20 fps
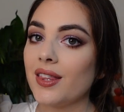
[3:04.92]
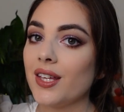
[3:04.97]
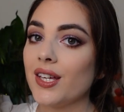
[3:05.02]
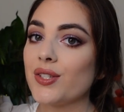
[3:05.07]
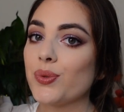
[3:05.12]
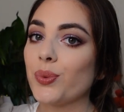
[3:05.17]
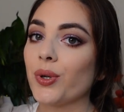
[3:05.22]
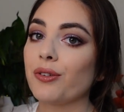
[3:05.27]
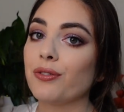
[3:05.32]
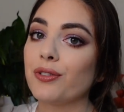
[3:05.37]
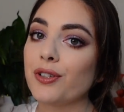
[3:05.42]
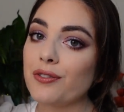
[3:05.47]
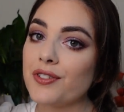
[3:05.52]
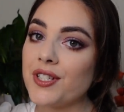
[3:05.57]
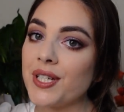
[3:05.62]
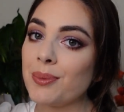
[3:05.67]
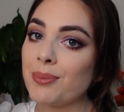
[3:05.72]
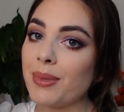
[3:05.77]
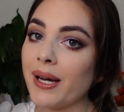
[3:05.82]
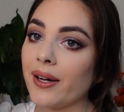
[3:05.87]
These were
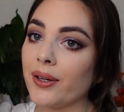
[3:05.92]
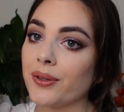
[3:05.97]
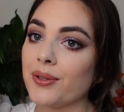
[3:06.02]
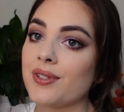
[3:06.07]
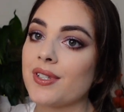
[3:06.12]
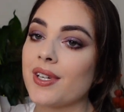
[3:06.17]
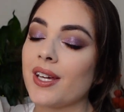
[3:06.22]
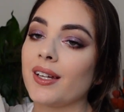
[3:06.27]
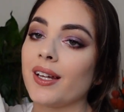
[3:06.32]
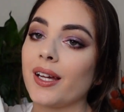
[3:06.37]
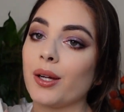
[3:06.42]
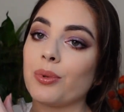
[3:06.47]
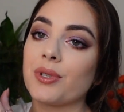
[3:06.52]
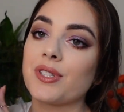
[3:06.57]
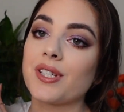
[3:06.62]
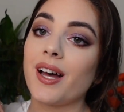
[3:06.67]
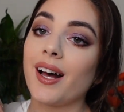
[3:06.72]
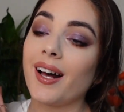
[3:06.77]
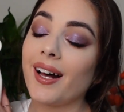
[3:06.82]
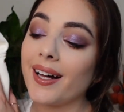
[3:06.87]
£15 and I would
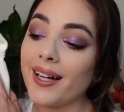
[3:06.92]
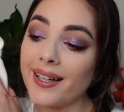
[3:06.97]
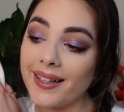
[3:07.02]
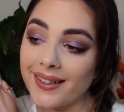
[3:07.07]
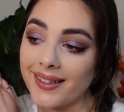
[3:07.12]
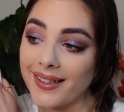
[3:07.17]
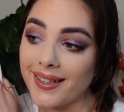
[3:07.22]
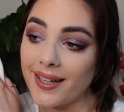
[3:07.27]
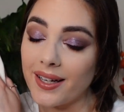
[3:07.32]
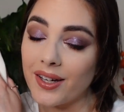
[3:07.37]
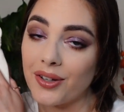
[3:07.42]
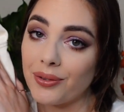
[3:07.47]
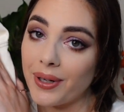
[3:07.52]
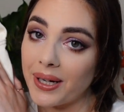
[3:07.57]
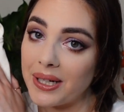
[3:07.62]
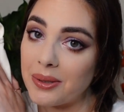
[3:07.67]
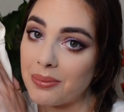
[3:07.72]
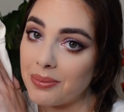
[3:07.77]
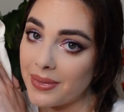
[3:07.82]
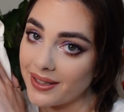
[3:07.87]
highly
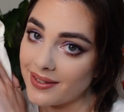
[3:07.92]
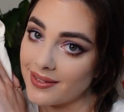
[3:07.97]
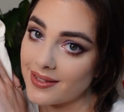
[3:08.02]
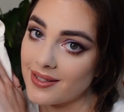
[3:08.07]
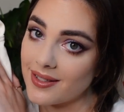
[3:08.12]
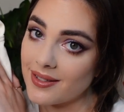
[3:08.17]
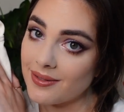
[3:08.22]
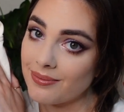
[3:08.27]
recommend.